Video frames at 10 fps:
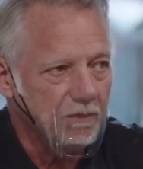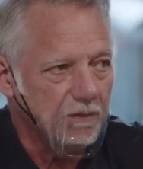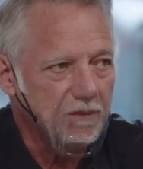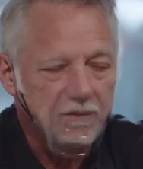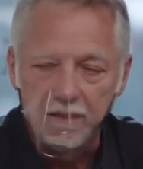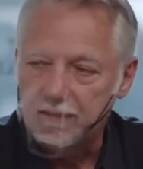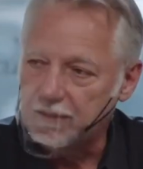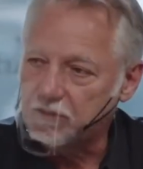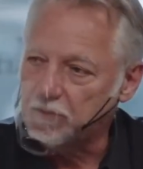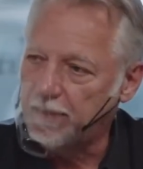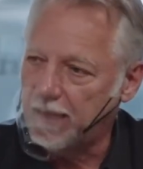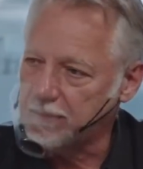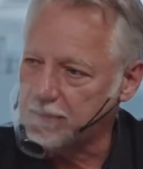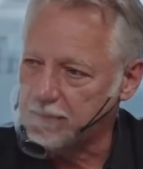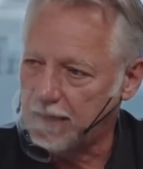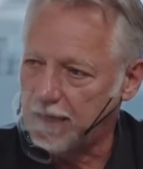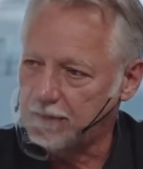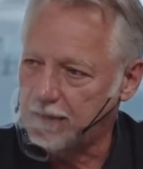there is nothing that surpasses that.